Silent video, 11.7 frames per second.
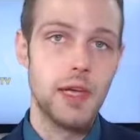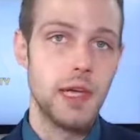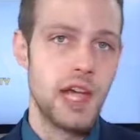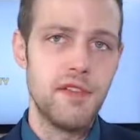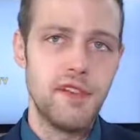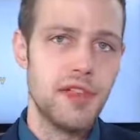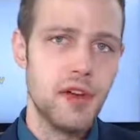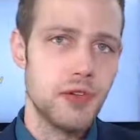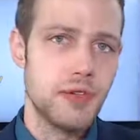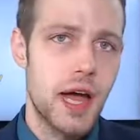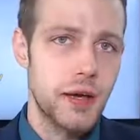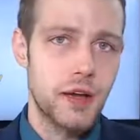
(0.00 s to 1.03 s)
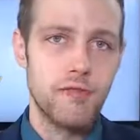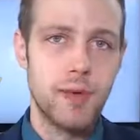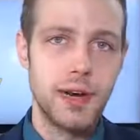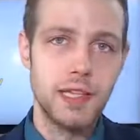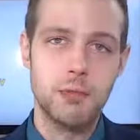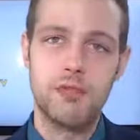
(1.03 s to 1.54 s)
even if there is not enough
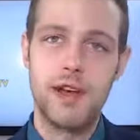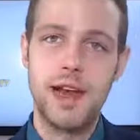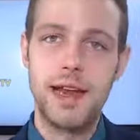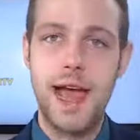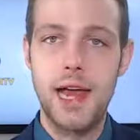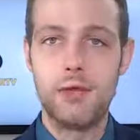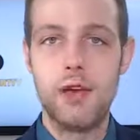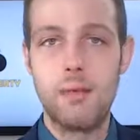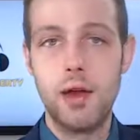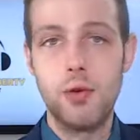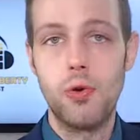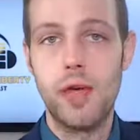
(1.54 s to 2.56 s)
money to provide adequate medical